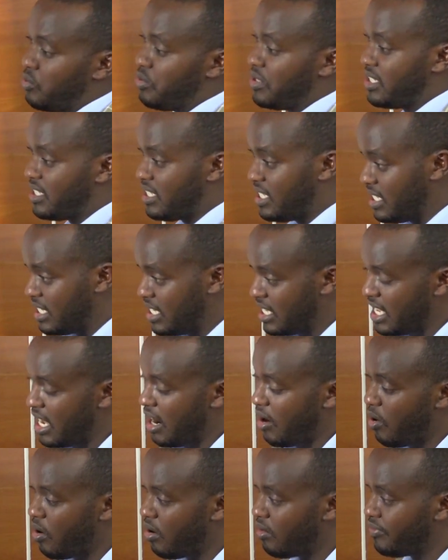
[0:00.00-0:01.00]
we see
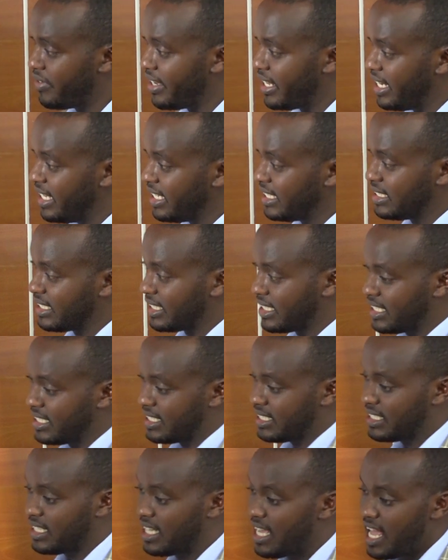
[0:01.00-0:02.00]
here of a linked
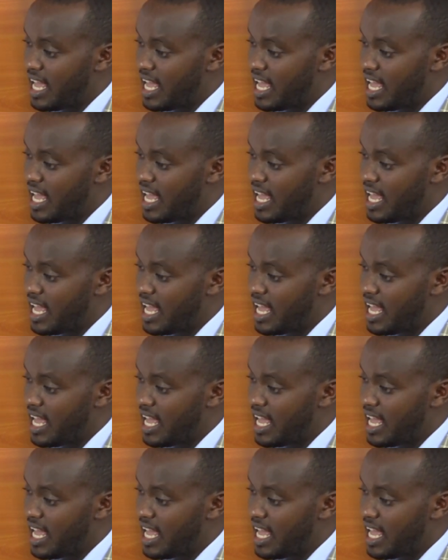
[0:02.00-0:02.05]
list